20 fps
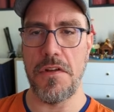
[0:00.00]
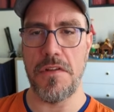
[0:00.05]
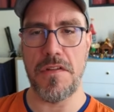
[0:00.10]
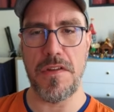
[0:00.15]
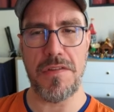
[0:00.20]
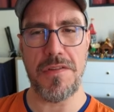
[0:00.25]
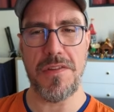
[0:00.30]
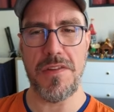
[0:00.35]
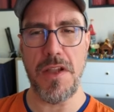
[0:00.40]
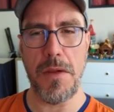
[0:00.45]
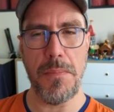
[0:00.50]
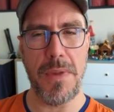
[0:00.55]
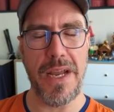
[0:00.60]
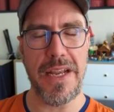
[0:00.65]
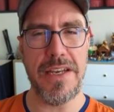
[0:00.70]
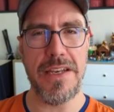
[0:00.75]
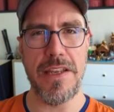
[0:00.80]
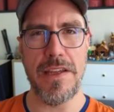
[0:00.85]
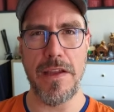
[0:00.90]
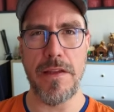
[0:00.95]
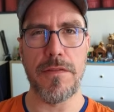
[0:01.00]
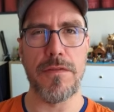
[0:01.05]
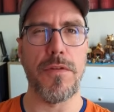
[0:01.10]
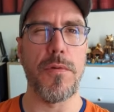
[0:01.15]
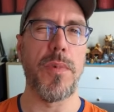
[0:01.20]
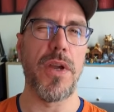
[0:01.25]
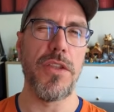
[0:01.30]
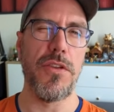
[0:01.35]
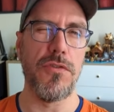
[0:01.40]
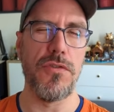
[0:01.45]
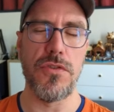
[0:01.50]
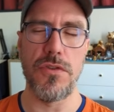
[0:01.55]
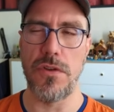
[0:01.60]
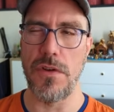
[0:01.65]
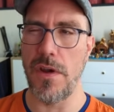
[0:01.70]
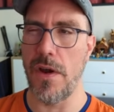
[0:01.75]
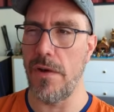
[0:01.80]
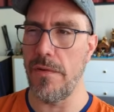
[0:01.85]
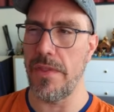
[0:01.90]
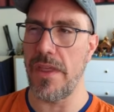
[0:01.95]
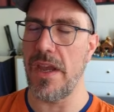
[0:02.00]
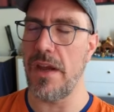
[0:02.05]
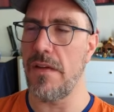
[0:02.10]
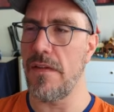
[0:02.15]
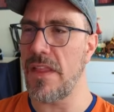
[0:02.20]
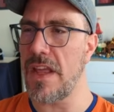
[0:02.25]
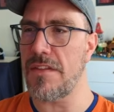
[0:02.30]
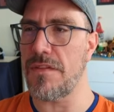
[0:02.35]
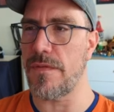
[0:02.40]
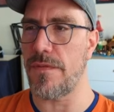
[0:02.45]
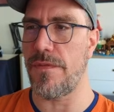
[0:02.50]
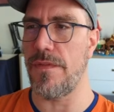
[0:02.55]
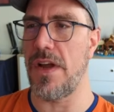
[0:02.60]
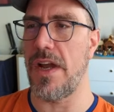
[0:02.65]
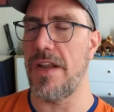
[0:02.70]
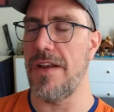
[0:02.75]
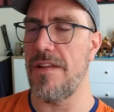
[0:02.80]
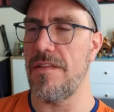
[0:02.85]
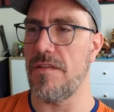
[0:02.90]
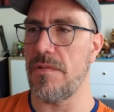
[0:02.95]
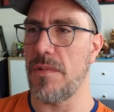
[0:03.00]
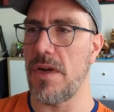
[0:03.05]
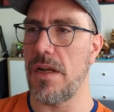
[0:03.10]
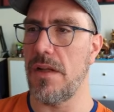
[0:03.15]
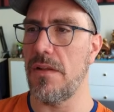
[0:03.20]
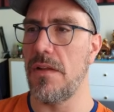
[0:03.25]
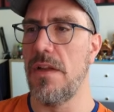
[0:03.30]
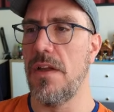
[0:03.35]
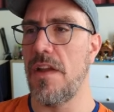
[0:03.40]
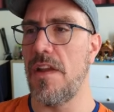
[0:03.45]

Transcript: It's just some ideas for when you do go there. That's fine as well.